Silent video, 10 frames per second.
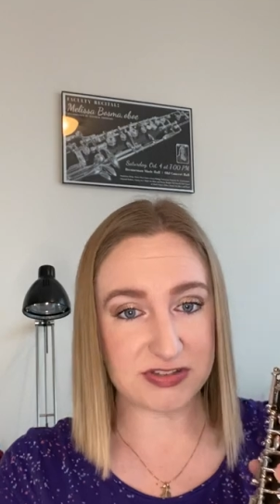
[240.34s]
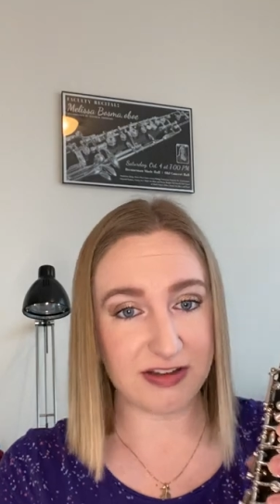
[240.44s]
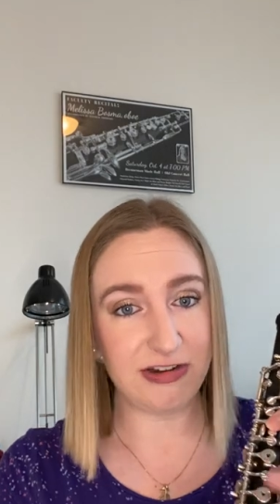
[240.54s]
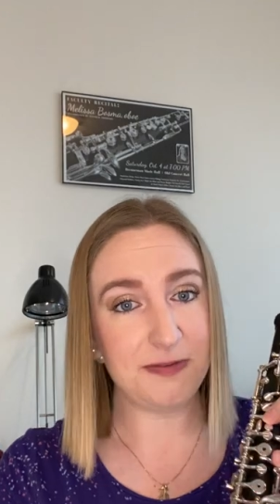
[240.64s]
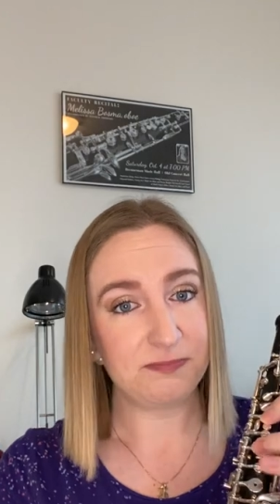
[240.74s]

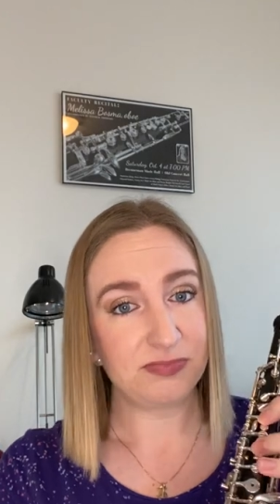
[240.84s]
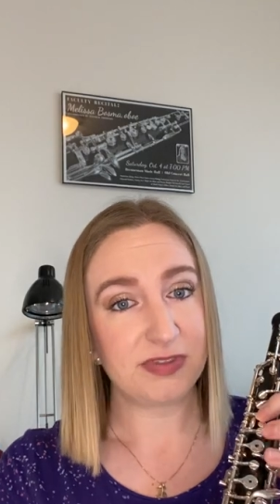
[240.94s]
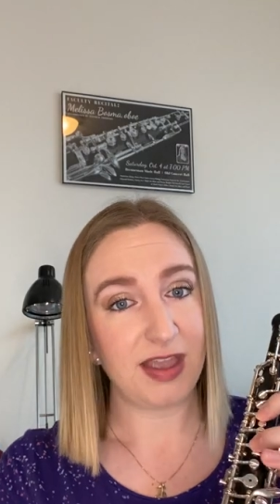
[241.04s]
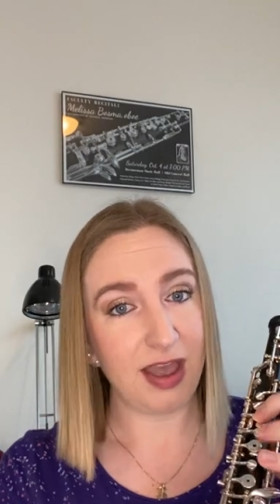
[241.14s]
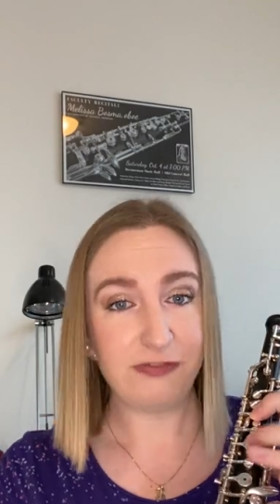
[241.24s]
covered,
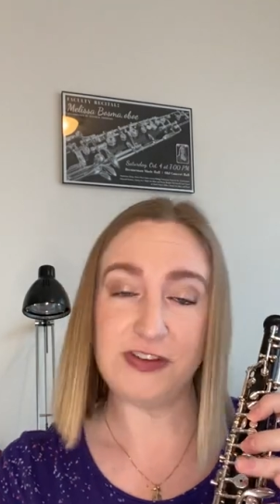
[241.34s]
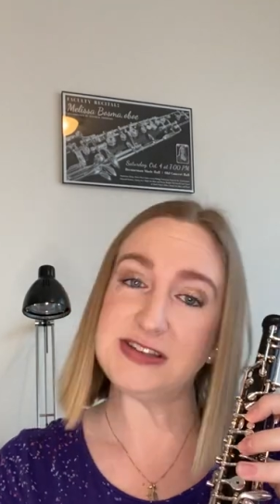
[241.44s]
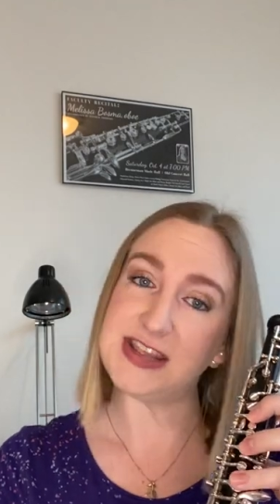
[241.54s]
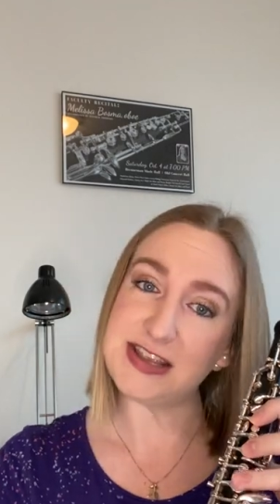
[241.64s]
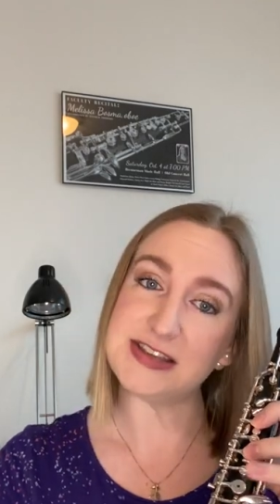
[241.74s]
have fun
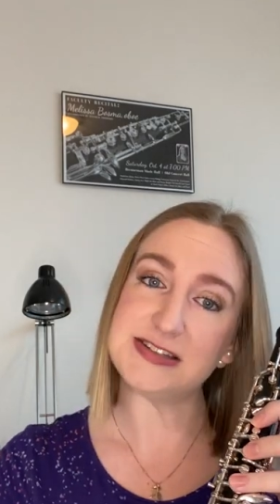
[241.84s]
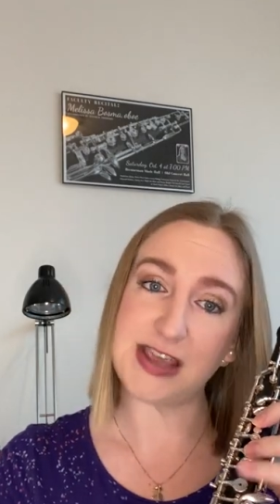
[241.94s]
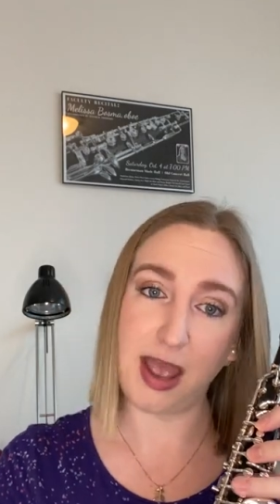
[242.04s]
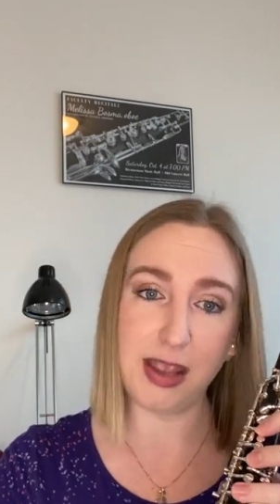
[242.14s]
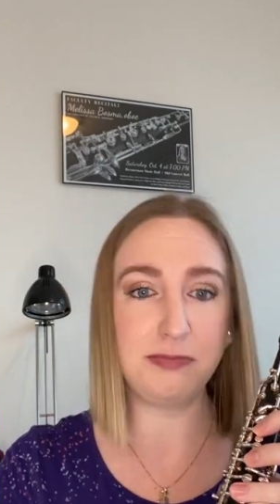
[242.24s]
taking
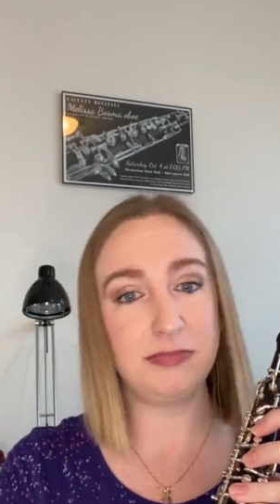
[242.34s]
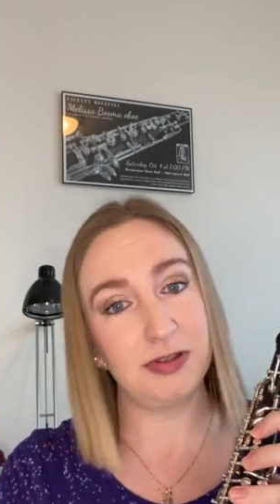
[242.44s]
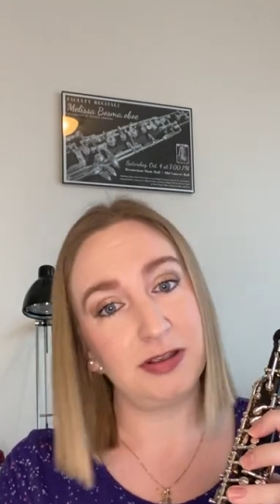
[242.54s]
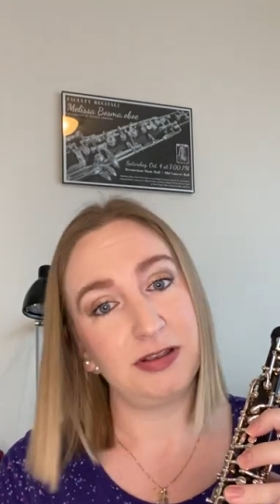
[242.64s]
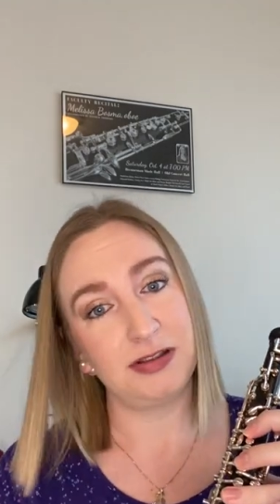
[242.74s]
time,
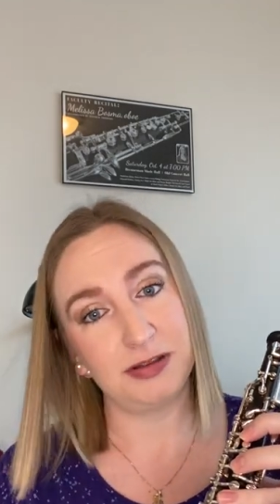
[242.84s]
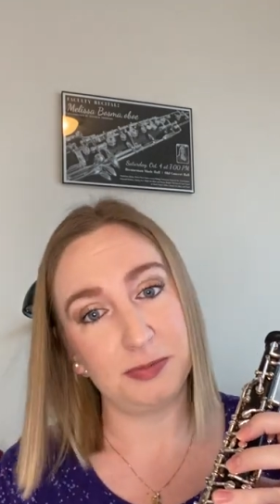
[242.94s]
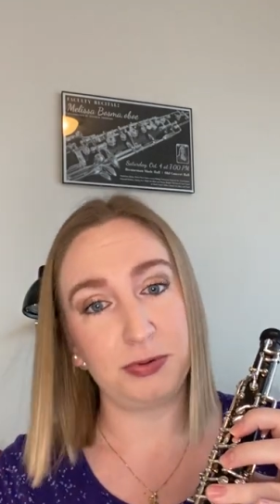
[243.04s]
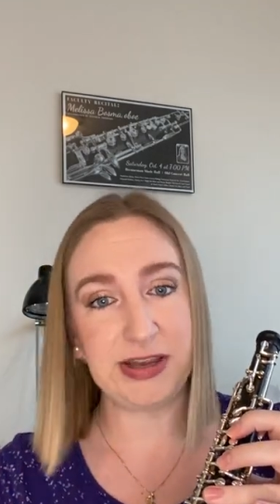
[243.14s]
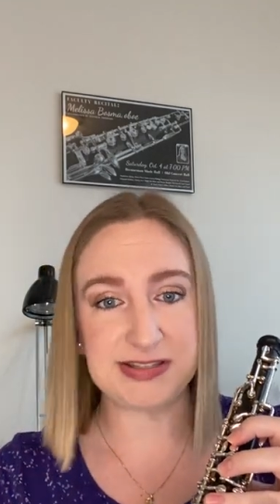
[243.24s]

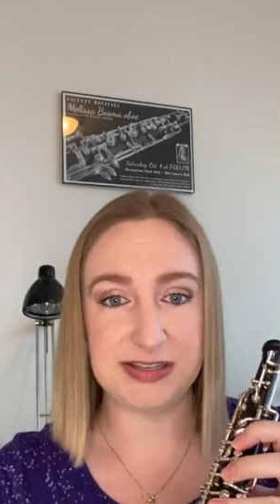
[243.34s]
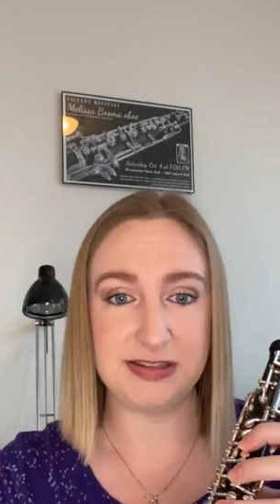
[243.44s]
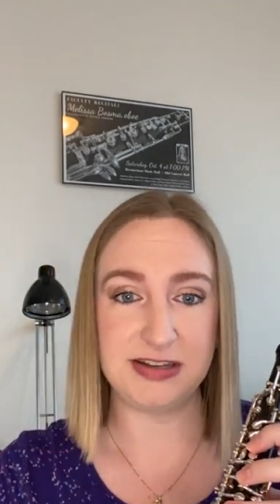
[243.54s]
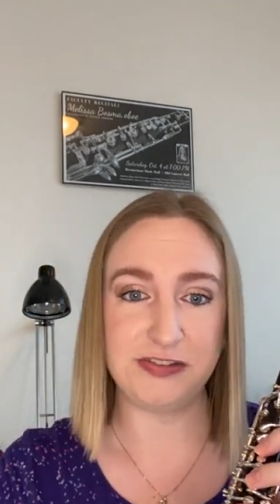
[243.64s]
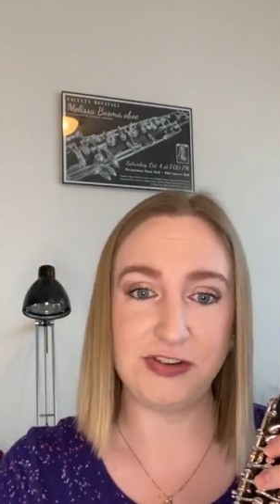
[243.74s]
pressing
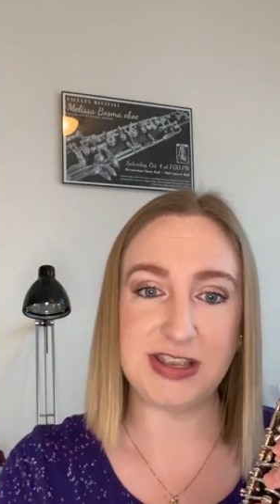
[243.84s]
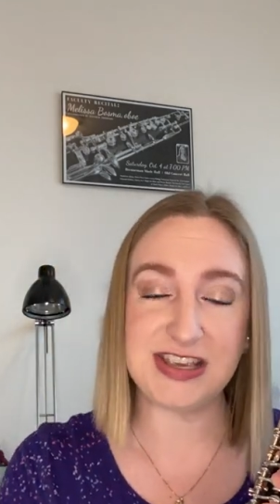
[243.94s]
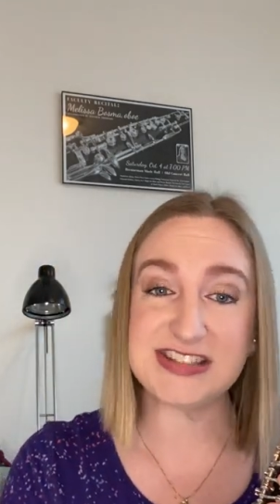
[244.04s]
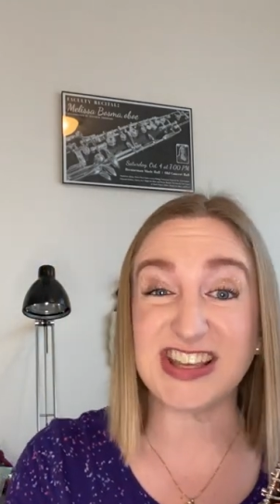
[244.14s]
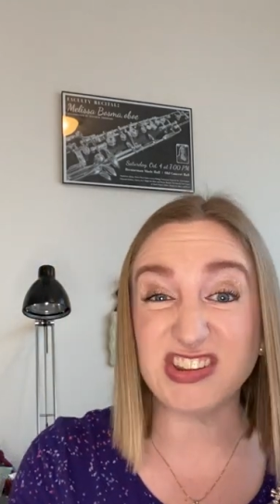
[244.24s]
the different
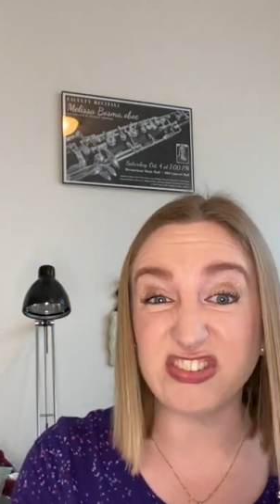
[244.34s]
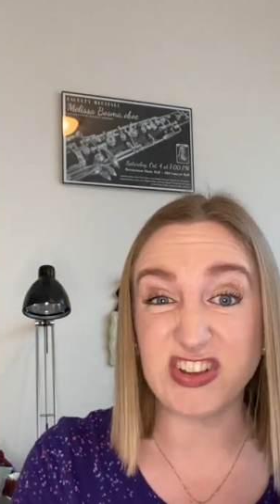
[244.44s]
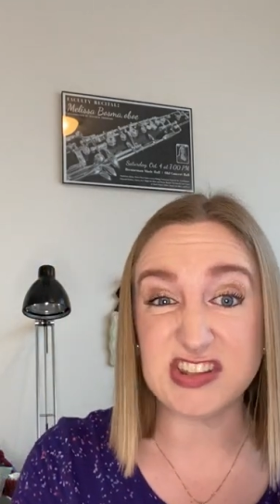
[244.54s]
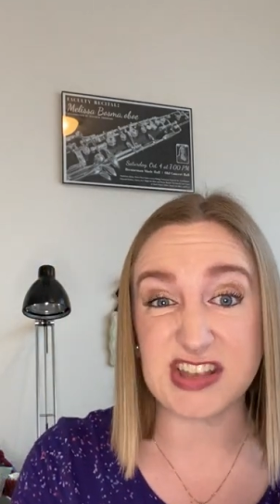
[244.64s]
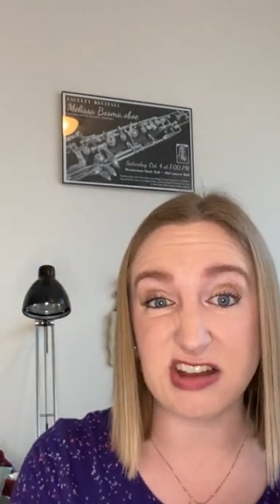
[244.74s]
keys, hear the
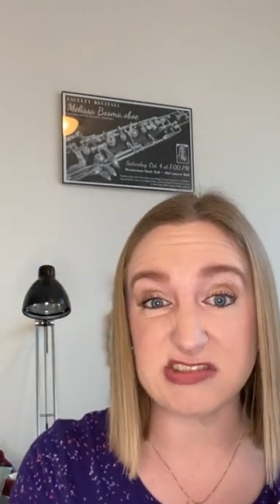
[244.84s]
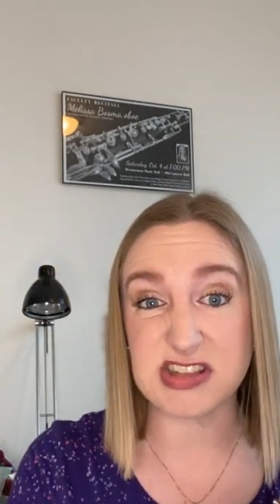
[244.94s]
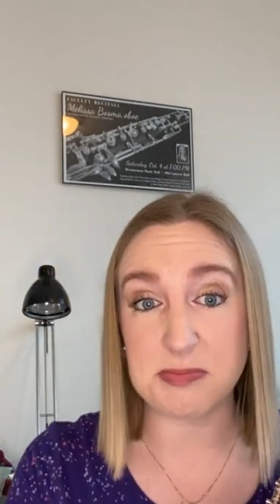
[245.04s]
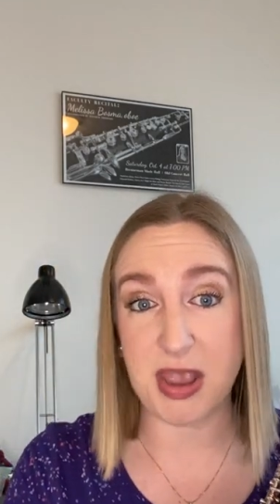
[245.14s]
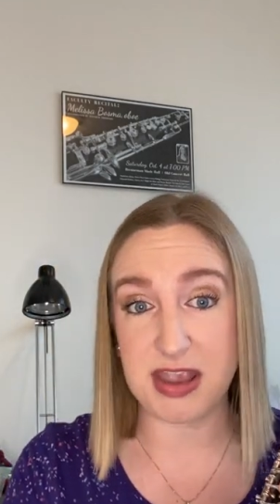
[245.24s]
fun sounds
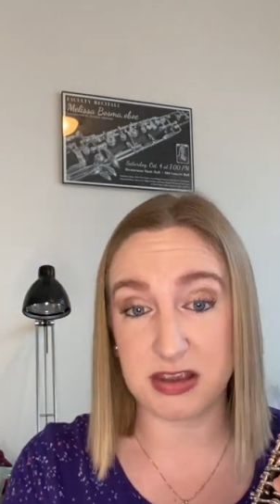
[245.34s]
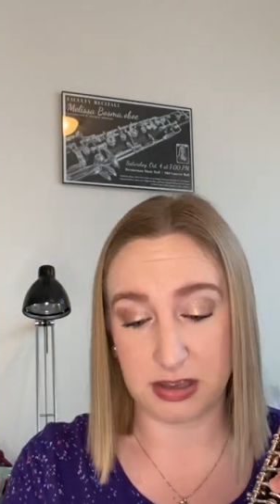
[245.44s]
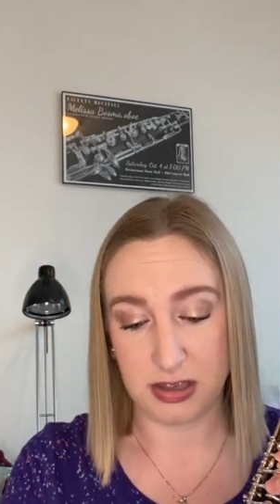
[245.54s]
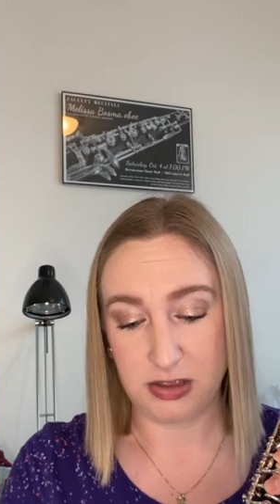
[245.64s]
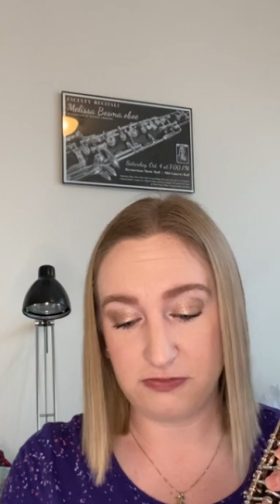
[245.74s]
they make,
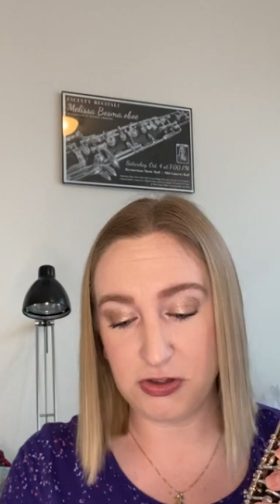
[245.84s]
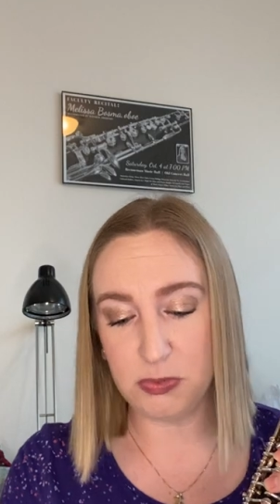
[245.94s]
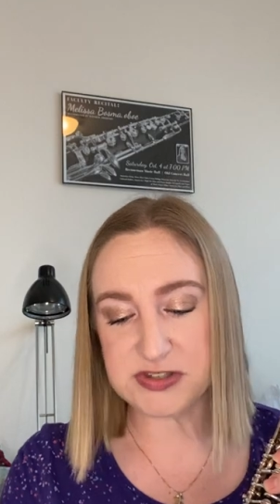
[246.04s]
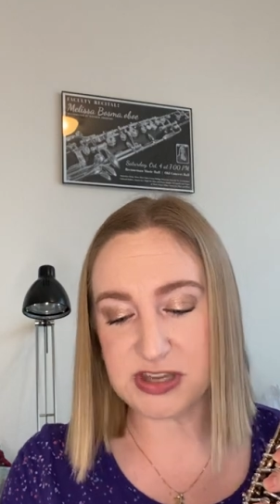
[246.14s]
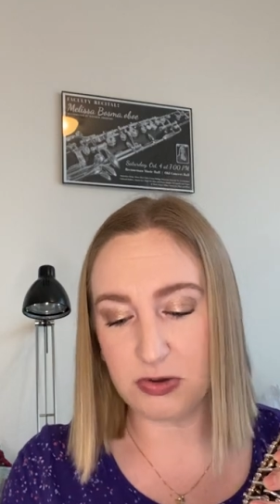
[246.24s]
feel
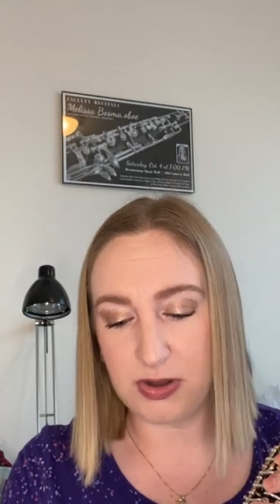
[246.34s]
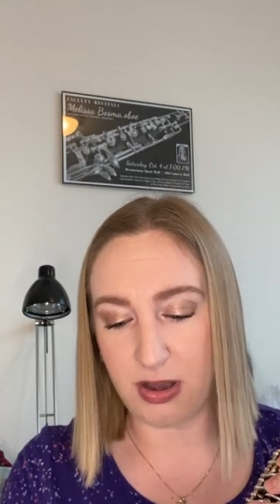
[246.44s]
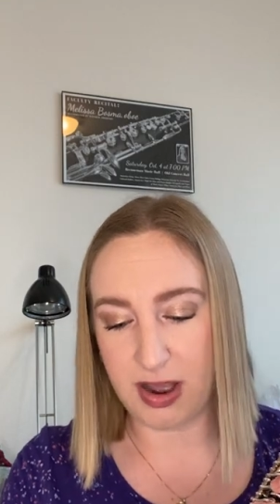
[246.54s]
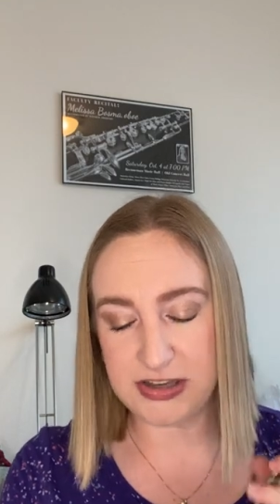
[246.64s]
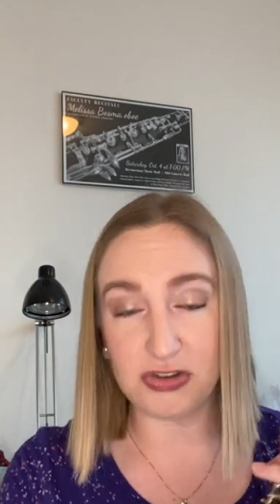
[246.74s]
what's going on.